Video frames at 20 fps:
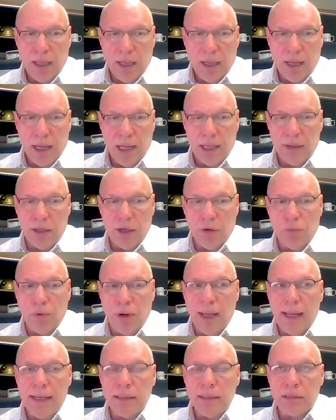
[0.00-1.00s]
and their
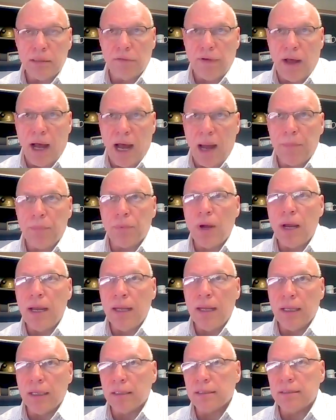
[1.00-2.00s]
range of
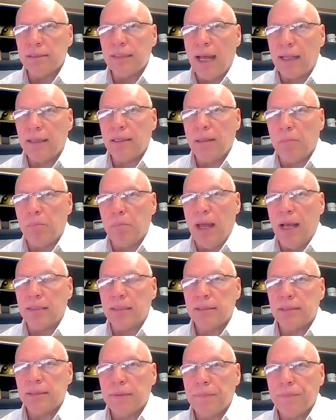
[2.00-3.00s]
operating is not the
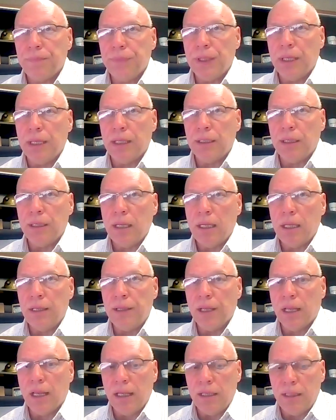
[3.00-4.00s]
best. In
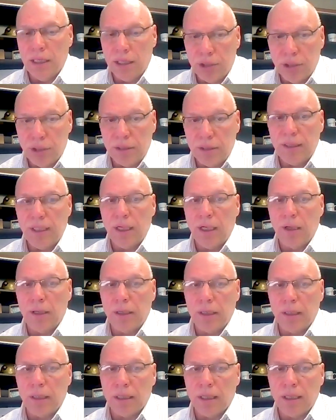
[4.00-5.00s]
the conditions here
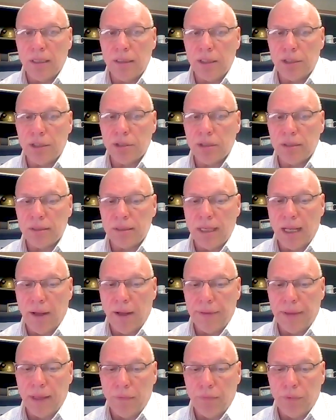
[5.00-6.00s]
and in conditions
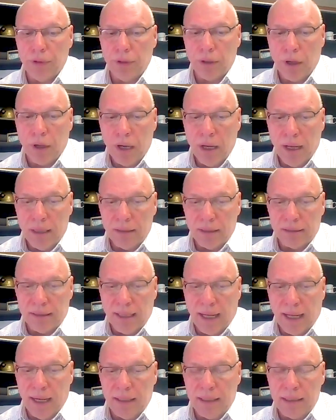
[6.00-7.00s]
now that we're
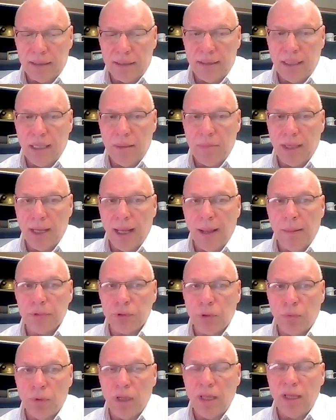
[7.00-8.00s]
designing these TBMs,
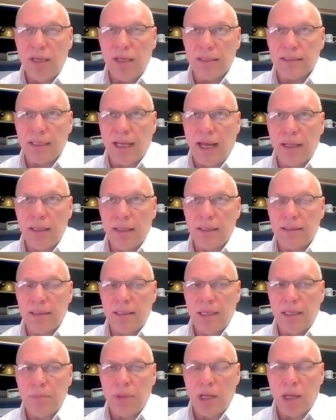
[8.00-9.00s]
we're really designing the
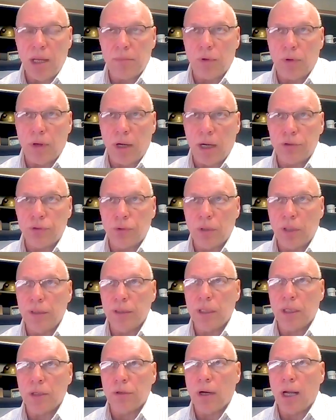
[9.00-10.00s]
TBM around
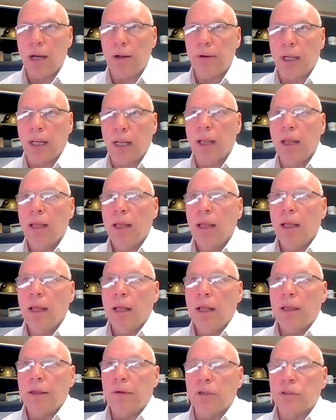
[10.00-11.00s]
drilling and grouting,
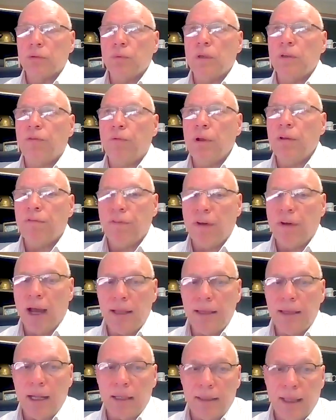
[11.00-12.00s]
because we
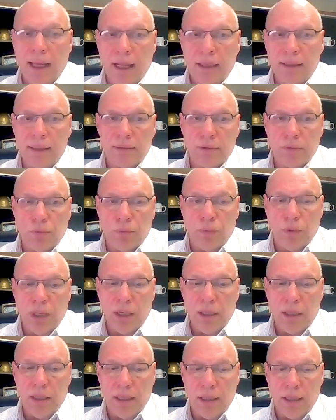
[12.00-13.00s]
find that that's
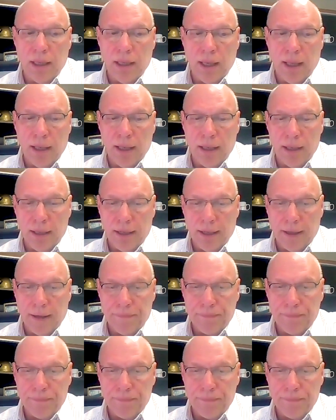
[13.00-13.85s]
really a